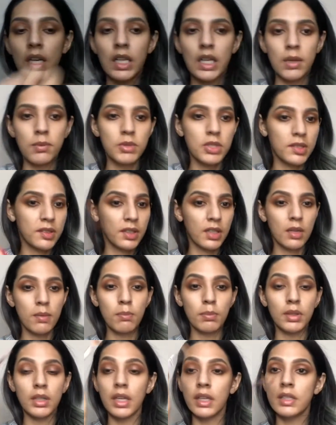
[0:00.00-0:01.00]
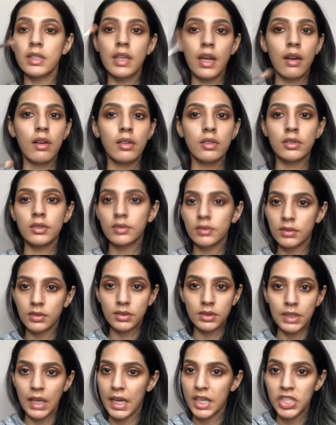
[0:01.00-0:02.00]
and I'm just gonna blend out
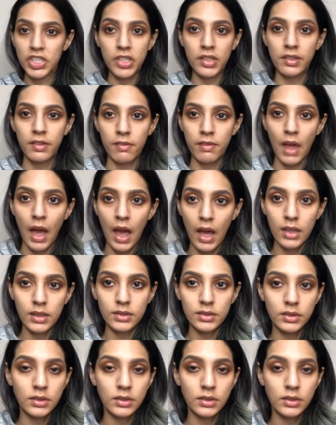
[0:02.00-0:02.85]
the edges of that.